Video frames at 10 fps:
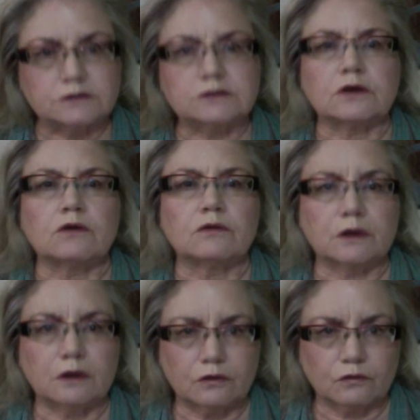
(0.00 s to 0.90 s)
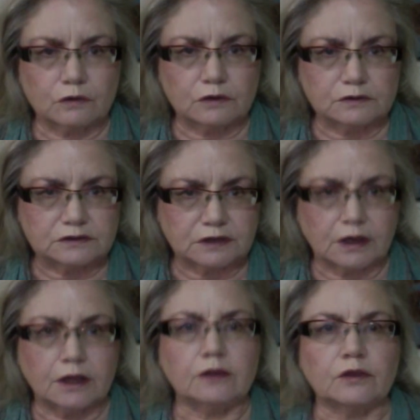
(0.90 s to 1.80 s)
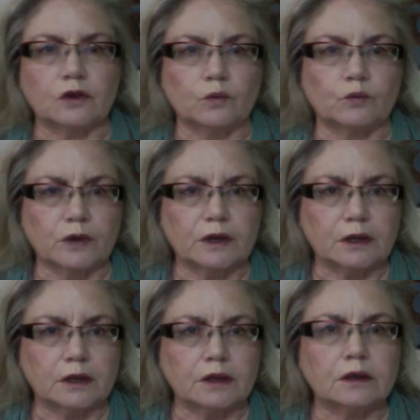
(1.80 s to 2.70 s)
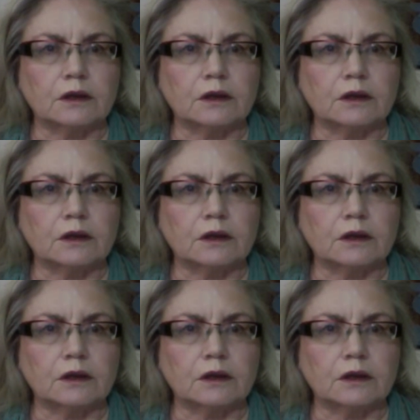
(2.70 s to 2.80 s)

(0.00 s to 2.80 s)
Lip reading: So, in other words, they're bringing